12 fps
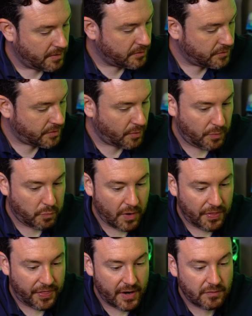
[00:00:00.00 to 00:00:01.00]
So
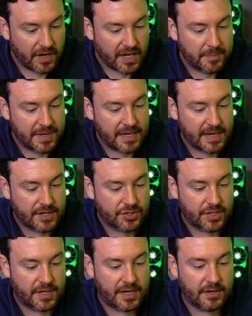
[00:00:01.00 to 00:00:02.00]
what their
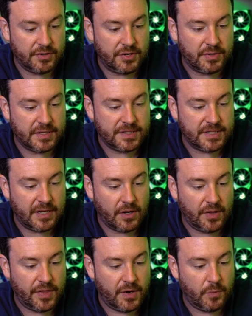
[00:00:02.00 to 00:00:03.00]
recommendation here, you can see
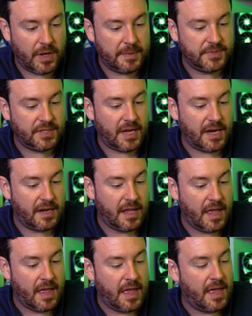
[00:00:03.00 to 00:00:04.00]
on their website,
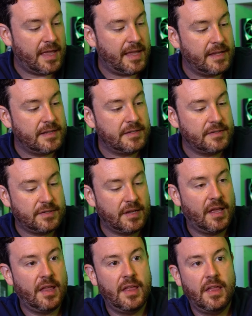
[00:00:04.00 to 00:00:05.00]
is
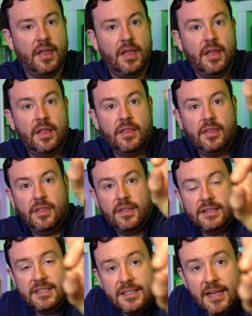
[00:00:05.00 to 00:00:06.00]

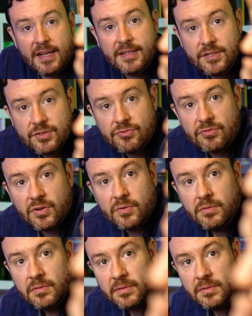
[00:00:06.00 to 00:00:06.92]
this size screw.